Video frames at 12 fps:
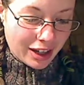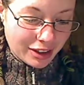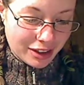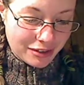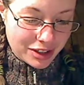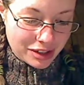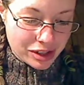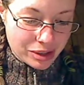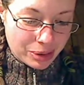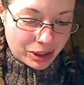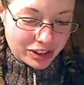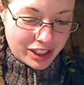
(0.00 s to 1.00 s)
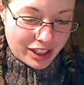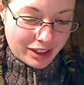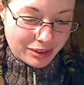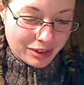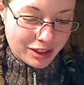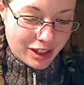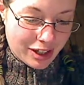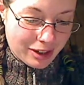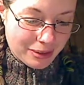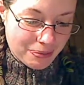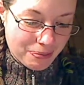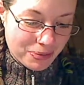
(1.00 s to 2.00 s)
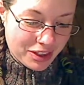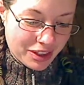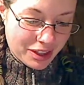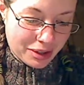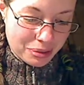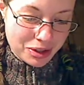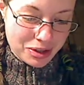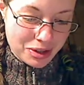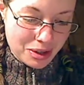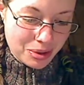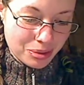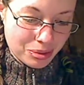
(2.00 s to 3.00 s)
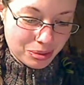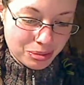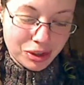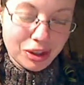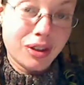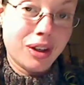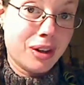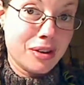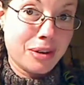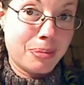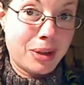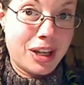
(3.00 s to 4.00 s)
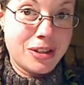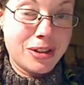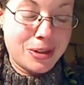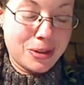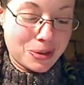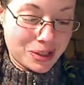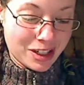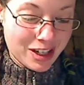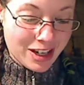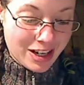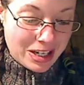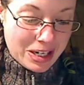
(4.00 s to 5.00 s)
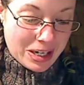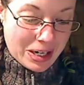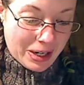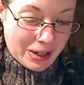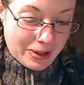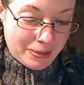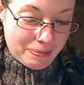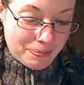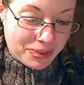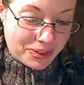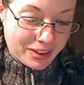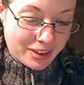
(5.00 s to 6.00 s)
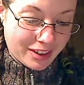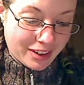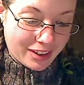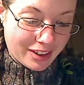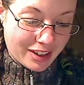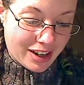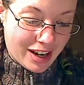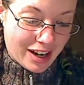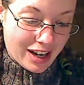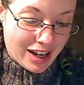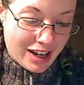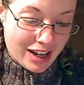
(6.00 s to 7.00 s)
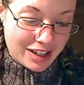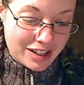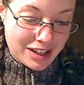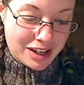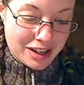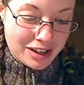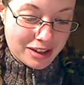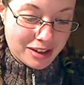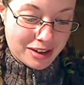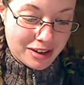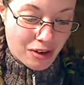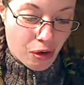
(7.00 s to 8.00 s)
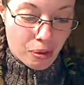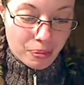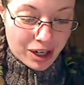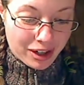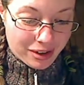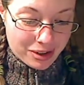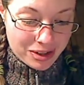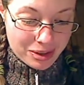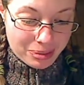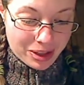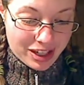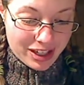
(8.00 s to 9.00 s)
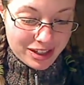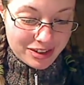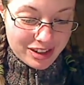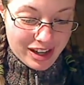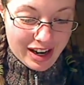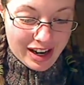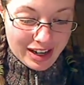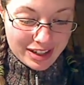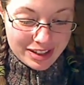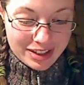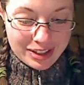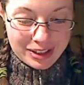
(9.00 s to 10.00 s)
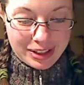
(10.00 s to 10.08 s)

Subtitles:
lived in a small town. There was no real art supply store. I had to get all my art supplies at